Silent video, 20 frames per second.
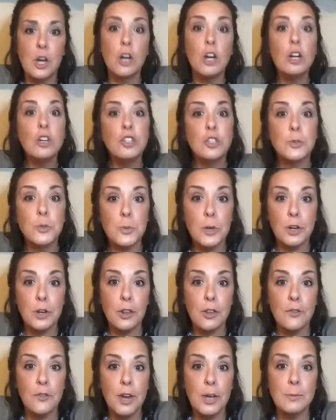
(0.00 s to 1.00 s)
Or no, she was working
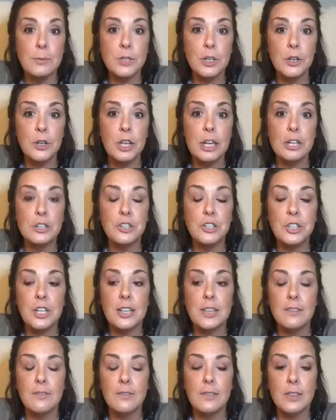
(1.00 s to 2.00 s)
on the frames earlier. She
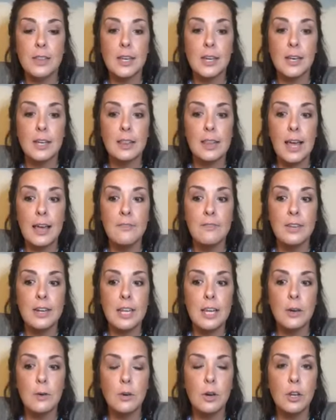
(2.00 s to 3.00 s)
did the live
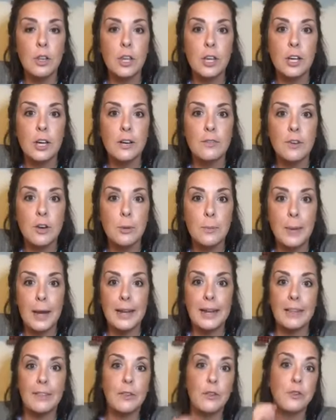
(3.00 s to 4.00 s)
video earlier of her
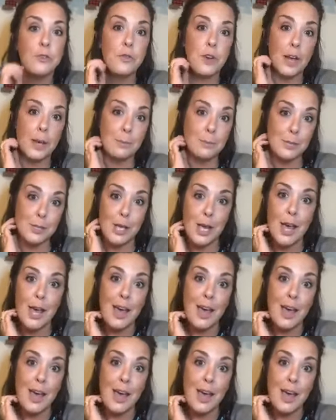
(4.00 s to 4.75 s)
painting those frames.